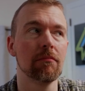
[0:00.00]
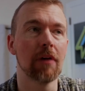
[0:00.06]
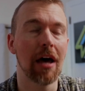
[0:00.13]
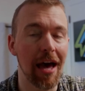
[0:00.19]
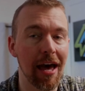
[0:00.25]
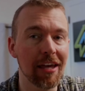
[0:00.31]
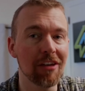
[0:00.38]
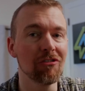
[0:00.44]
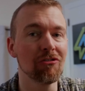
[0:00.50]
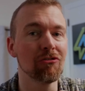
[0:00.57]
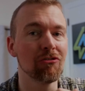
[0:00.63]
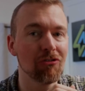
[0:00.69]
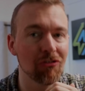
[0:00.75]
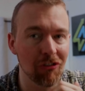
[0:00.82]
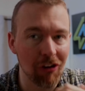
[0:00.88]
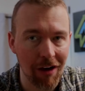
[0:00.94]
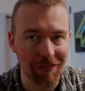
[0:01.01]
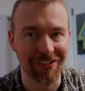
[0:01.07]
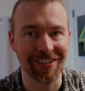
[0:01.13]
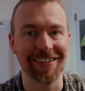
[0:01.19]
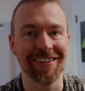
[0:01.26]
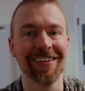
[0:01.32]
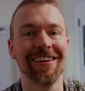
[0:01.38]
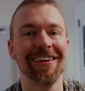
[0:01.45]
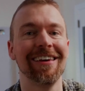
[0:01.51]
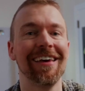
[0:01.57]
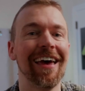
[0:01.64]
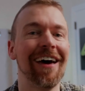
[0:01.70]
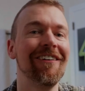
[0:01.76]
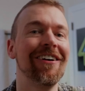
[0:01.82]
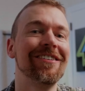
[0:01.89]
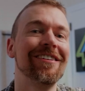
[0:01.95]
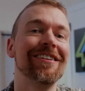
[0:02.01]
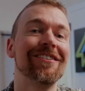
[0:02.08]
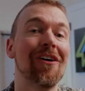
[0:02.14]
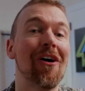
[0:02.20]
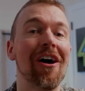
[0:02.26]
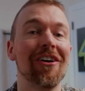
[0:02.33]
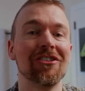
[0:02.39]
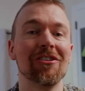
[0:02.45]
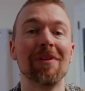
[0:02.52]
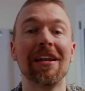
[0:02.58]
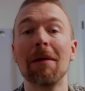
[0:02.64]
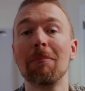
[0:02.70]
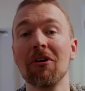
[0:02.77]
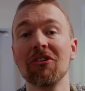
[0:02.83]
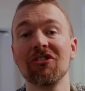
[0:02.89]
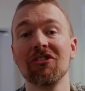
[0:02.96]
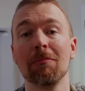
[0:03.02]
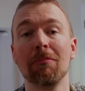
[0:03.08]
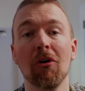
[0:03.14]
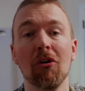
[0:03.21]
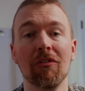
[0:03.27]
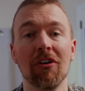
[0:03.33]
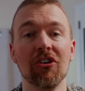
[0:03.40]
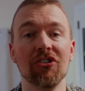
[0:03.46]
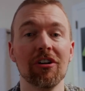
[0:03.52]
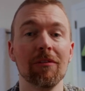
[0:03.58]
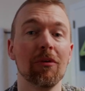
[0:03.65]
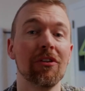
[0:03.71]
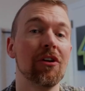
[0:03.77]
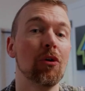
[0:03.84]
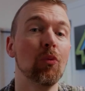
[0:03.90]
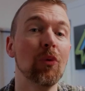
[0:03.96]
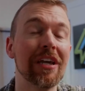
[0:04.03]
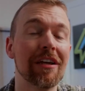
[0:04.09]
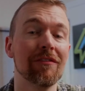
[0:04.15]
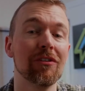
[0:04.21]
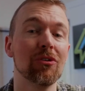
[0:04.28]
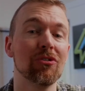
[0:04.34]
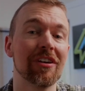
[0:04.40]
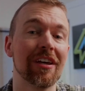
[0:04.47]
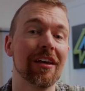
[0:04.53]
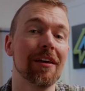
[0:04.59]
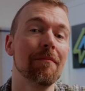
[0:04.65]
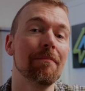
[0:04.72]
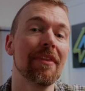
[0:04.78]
I loved it. LRT is awesome, and I purchased the Pro version within a week of using it.